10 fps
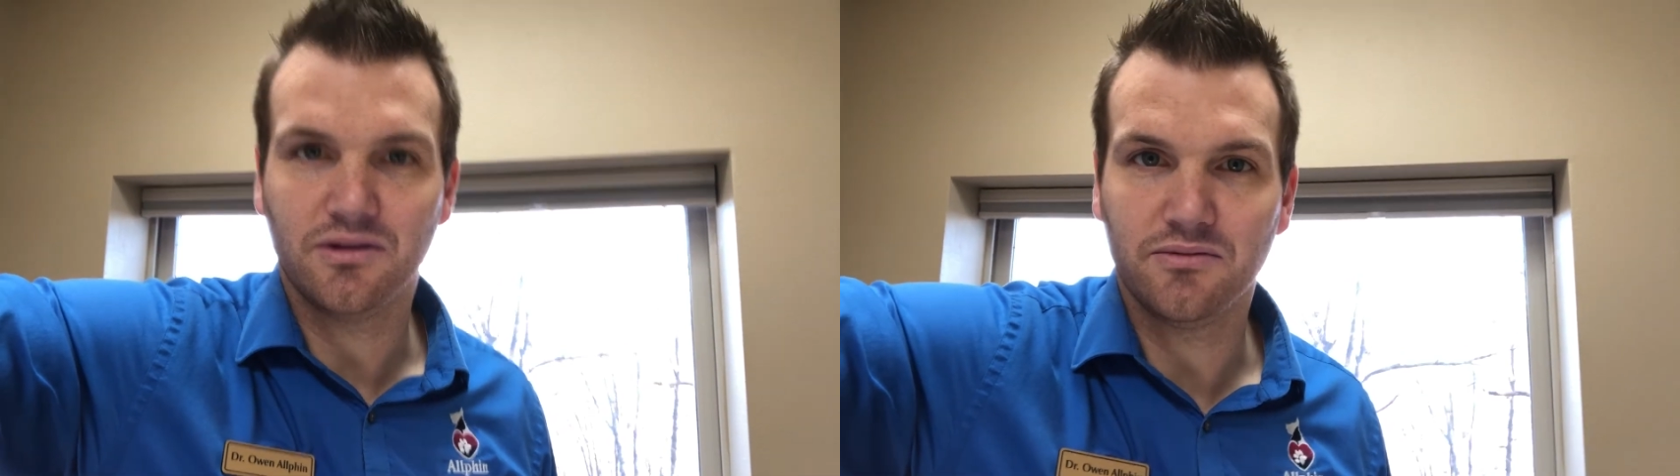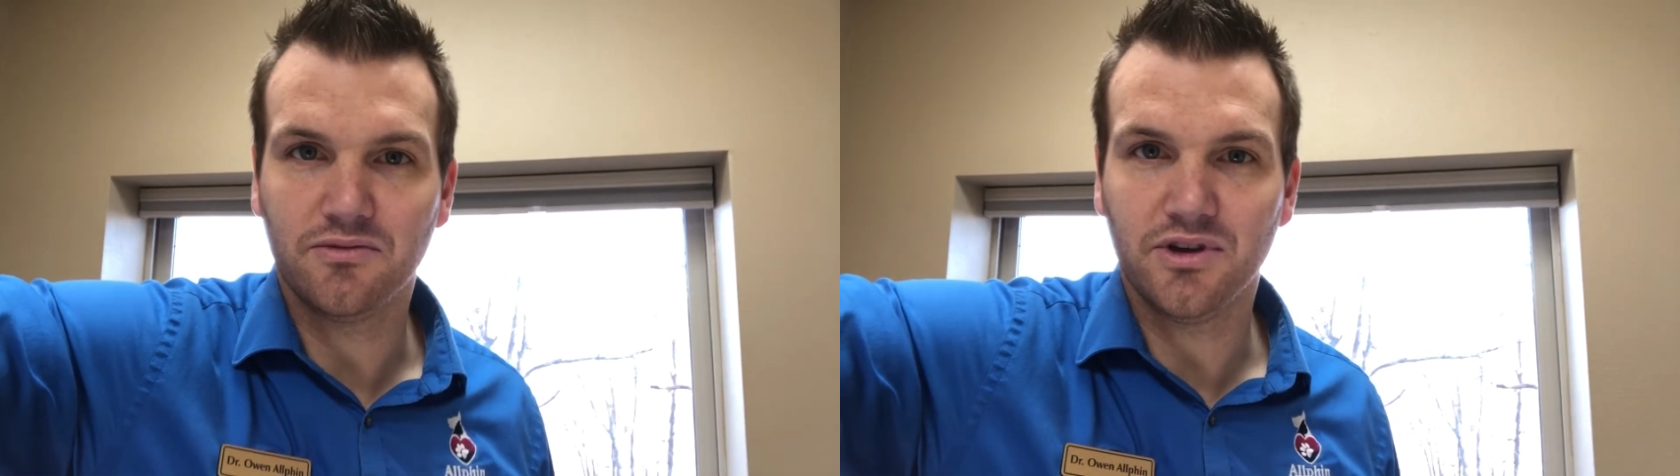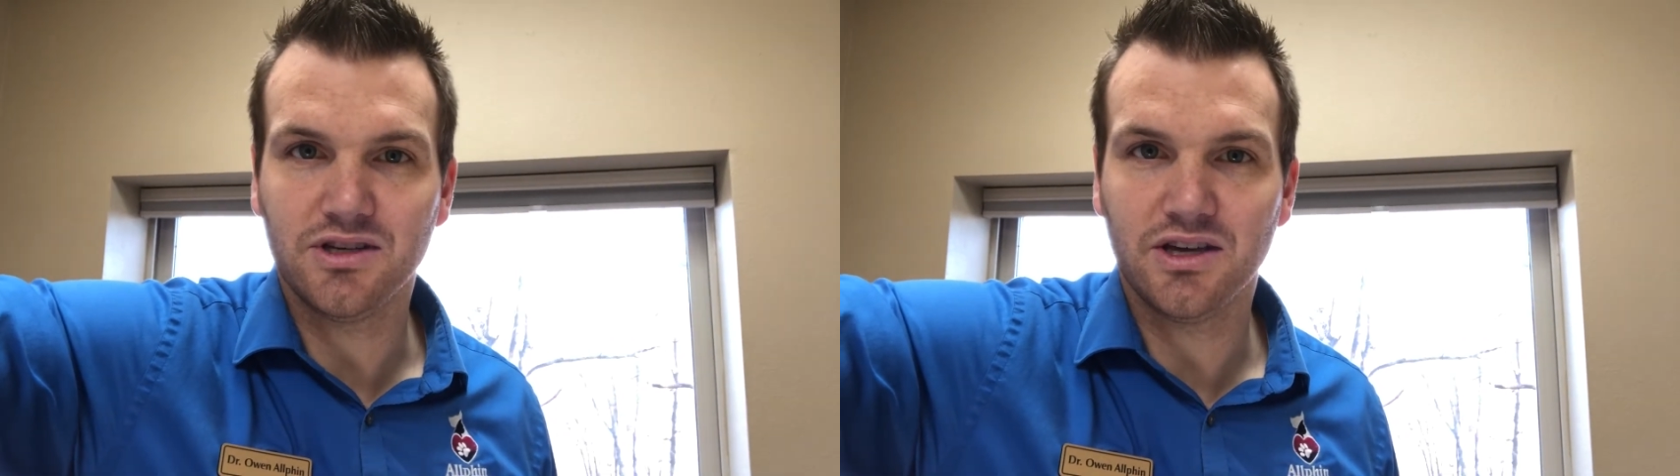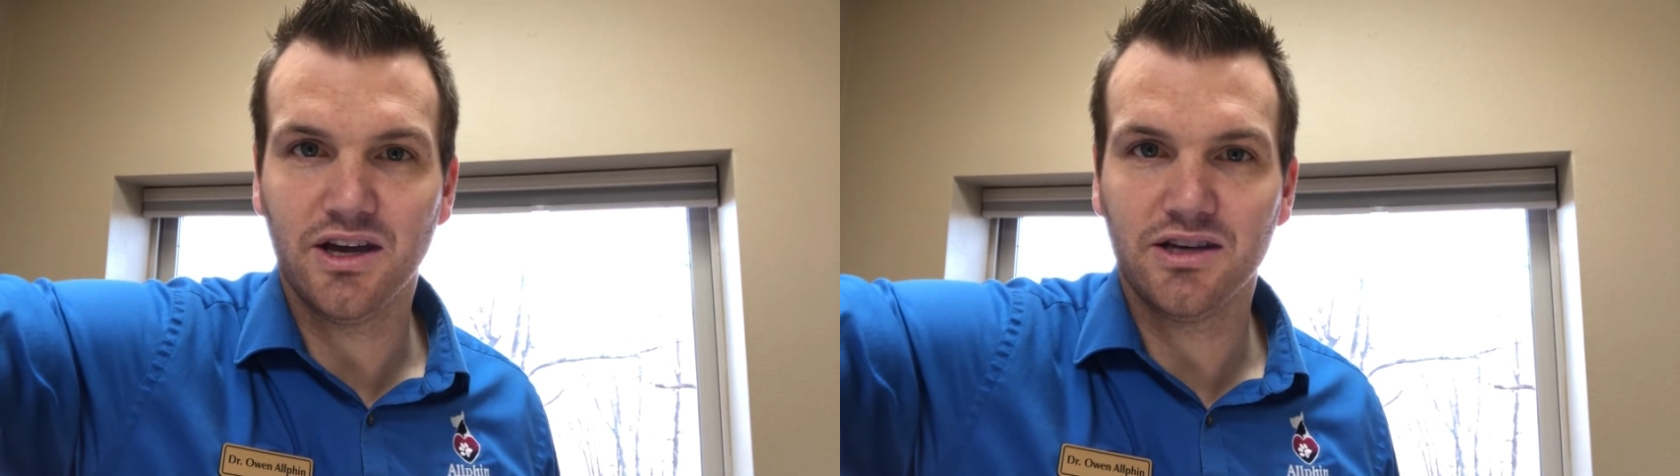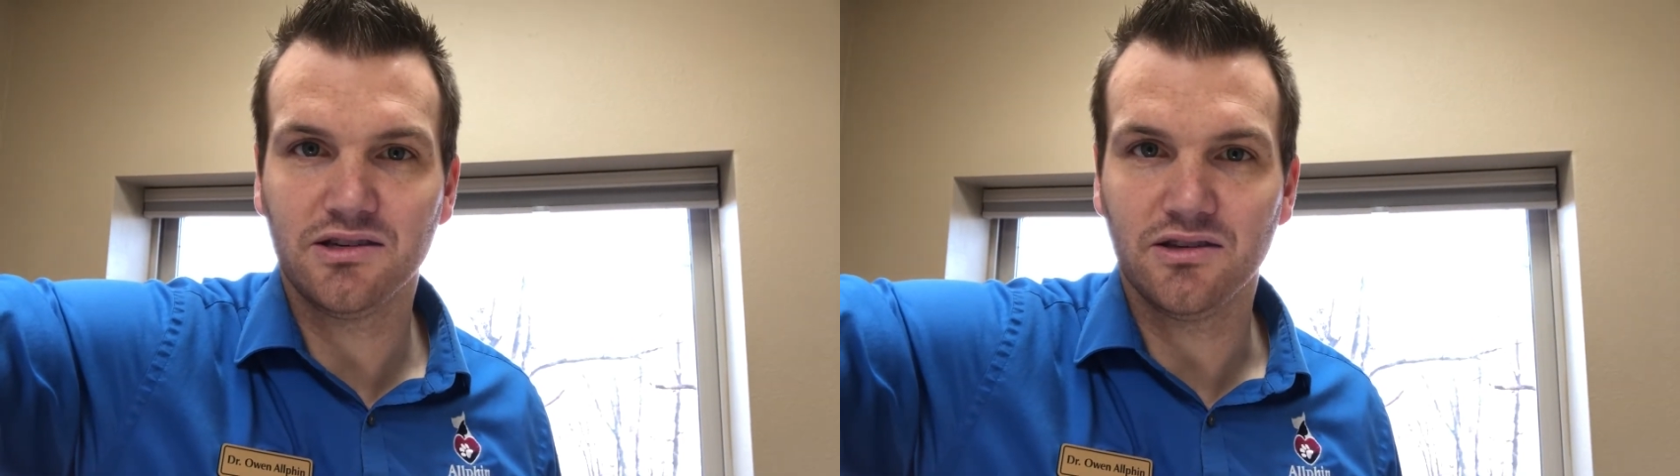and lays eggs,